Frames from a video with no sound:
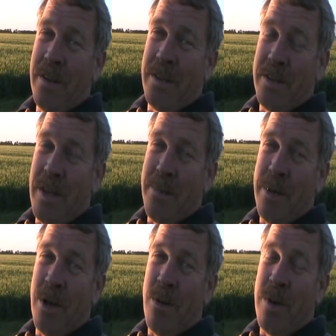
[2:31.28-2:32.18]
Just let
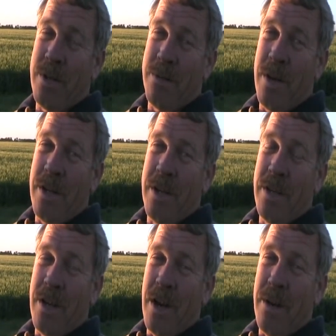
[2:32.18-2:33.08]
me know when it's ready.
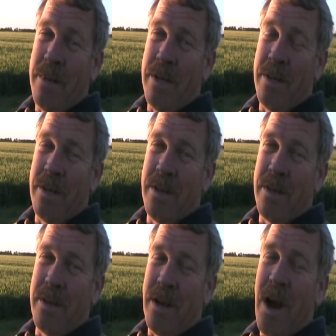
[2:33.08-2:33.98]
I mean,
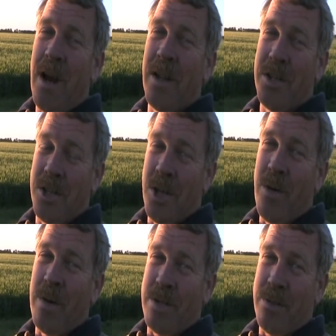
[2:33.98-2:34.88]
I'll let you
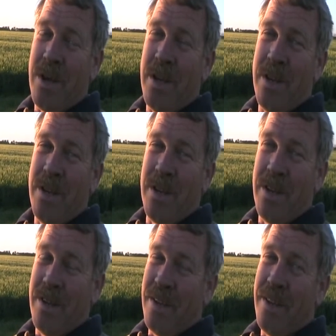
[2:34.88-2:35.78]
know when it's ready.
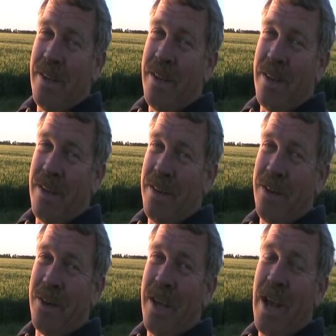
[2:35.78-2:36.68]

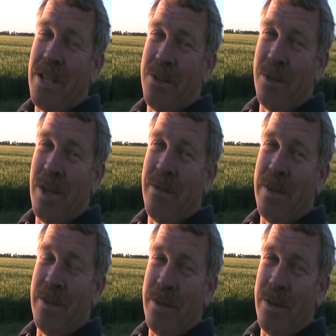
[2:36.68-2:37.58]
Your cats will love
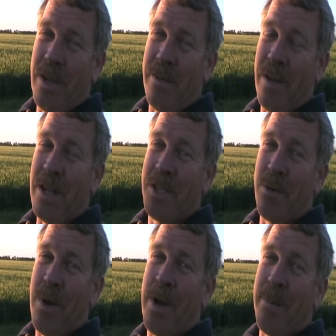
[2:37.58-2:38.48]
you, and you'll have lots
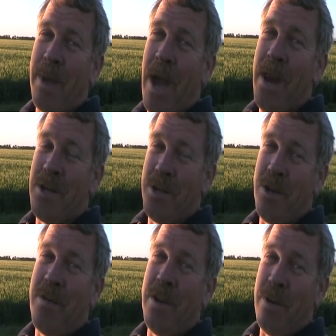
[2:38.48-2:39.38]
of random cattage in
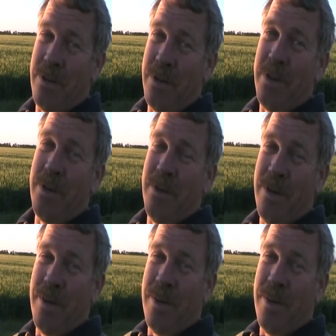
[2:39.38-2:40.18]
your videos too.